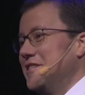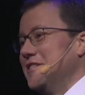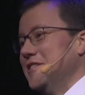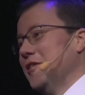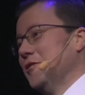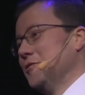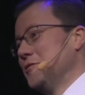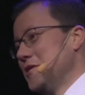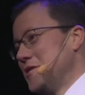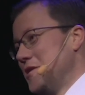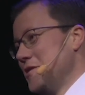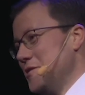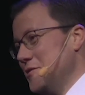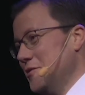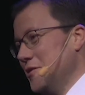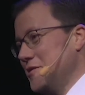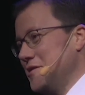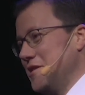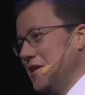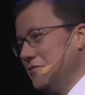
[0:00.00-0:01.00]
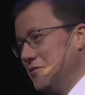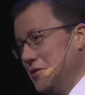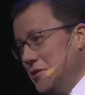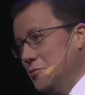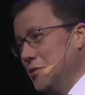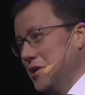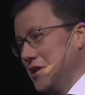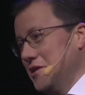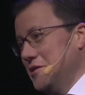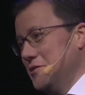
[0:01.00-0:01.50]
No, this is not something
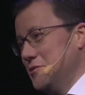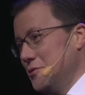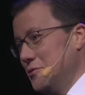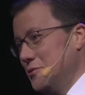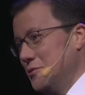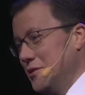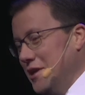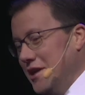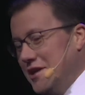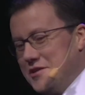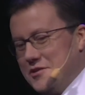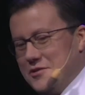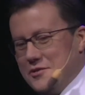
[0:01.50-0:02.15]
we can do at